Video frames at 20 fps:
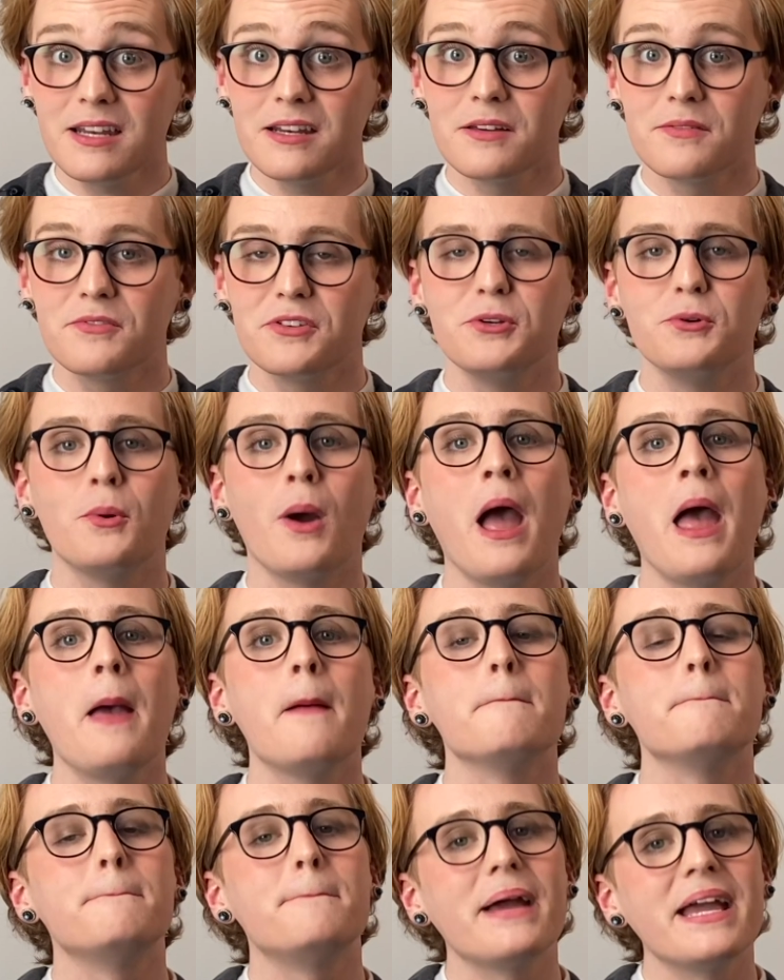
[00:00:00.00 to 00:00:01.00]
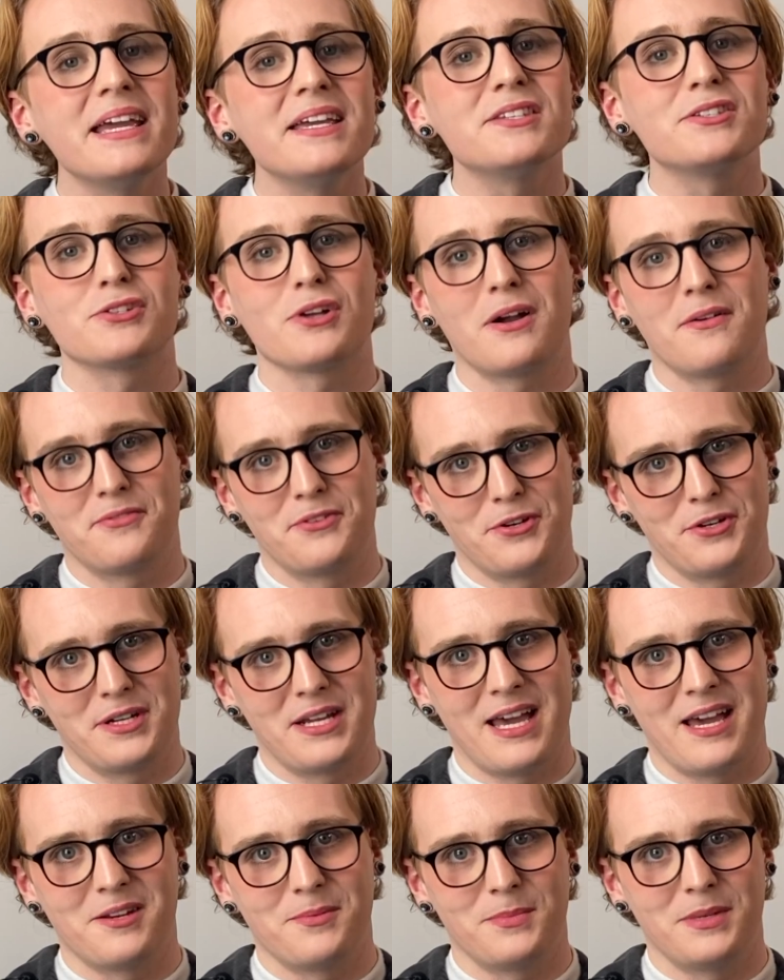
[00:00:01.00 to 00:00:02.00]
of you based off your
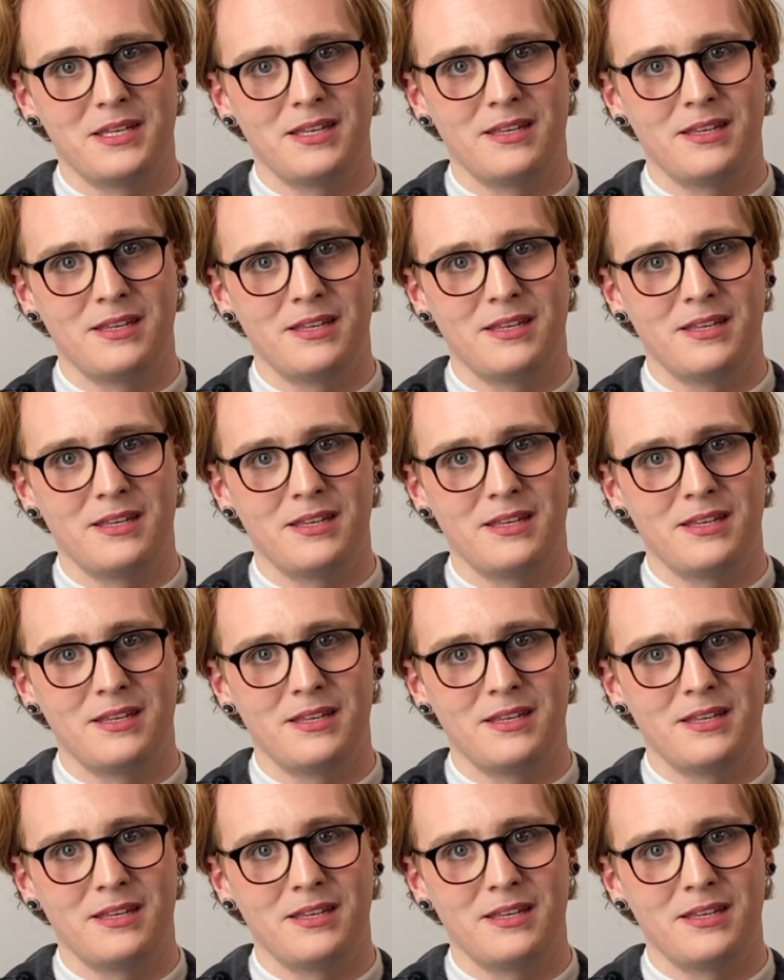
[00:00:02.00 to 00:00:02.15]
anatomy.